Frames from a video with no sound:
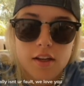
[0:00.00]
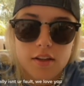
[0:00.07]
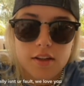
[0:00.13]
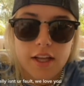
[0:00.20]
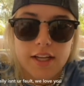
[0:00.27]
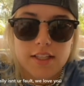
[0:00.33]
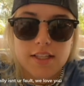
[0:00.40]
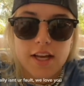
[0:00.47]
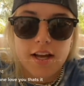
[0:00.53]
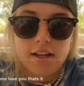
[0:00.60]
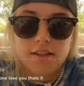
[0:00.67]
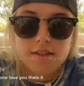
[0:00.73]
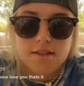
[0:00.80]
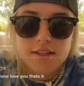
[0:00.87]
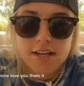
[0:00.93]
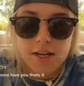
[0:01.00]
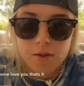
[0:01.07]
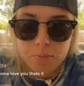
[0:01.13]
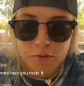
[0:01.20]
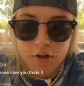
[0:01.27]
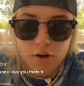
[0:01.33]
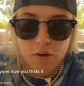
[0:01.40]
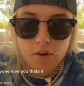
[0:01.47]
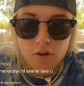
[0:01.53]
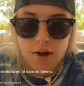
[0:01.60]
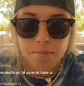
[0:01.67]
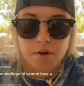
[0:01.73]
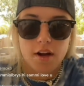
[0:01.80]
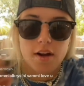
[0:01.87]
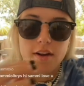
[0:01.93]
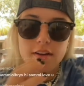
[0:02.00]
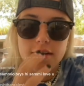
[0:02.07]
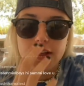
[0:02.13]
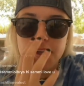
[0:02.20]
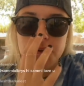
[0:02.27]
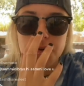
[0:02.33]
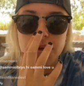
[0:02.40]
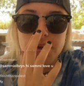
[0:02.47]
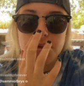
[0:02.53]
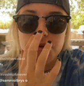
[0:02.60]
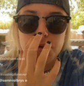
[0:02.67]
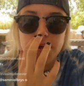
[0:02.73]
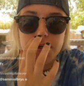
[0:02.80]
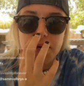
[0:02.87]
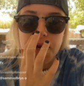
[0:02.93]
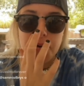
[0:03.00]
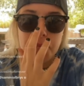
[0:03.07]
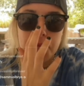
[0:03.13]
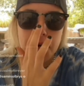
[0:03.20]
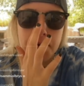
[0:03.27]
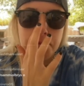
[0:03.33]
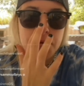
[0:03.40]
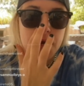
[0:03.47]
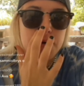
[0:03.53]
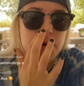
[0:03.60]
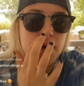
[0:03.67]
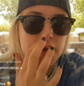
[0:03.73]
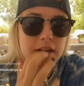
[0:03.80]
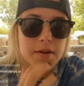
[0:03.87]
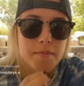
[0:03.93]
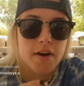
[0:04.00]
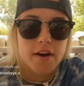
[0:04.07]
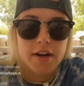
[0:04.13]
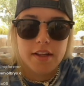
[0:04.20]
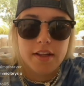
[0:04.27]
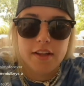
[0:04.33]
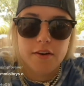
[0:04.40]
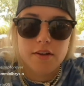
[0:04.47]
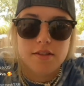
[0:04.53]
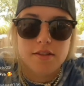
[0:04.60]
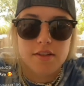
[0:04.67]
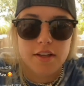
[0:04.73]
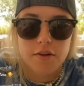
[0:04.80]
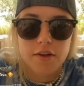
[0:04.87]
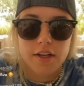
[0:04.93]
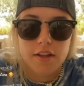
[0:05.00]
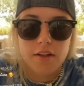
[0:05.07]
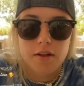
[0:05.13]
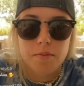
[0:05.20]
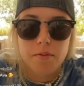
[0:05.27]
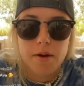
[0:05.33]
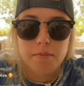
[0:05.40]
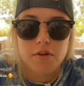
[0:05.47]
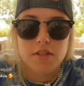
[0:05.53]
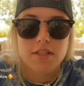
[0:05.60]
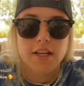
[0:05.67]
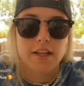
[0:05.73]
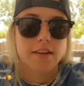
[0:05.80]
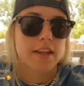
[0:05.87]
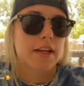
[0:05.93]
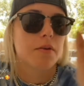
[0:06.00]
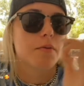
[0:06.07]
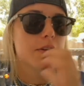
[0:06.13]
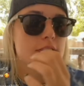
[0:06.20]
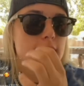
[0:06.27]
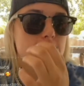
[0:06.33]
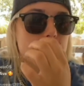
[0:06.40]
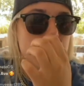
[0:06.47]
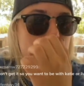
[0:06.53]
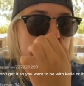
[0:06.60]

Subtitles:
likes Sam. No, I'm not like doing a story time. I'm not talking about anything or slandering them. I'm just saying, like, recently